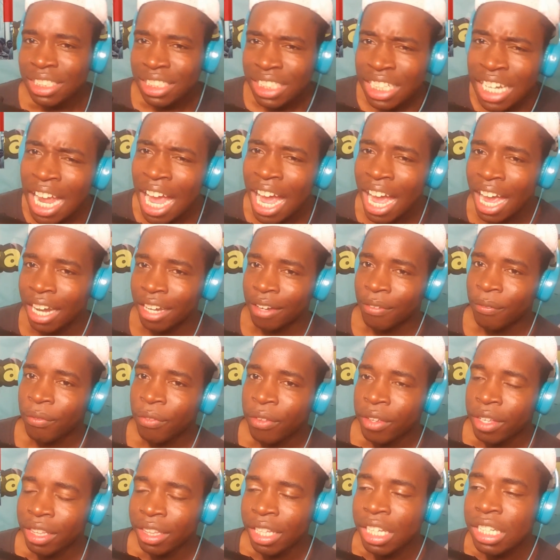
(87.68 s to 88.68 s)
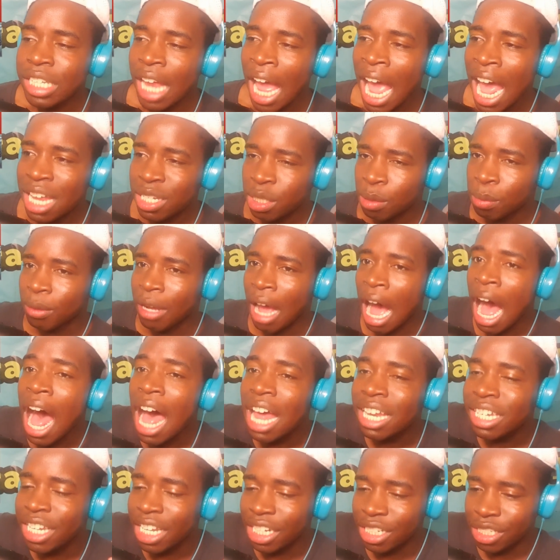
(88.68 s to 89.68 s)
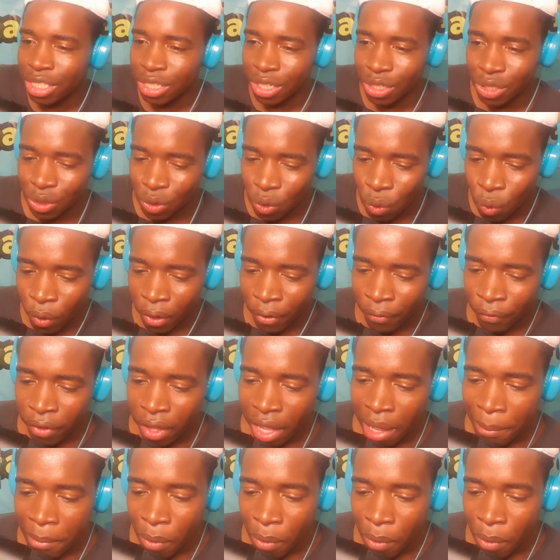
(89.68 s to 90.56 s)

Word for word: Shit! At least add some context to the story.